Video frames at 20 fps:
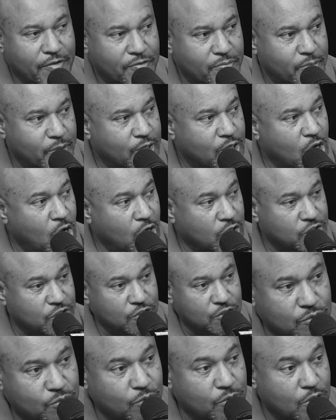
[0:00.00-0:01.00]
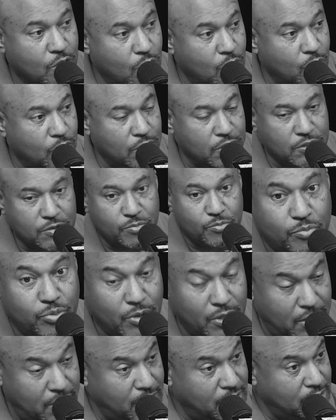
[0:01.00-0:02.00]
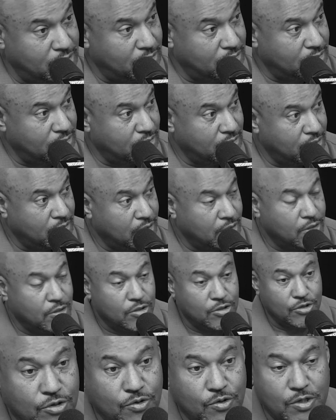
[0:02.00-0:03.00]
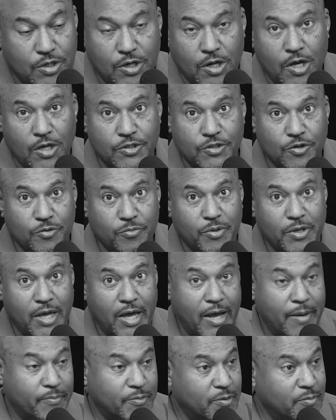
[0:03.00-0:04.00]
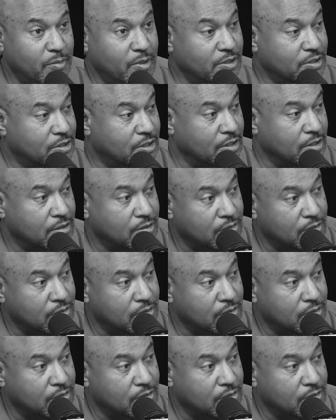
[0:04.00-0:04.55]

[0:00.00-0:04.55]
have to be cautious with goalies, but you can also be optimistic.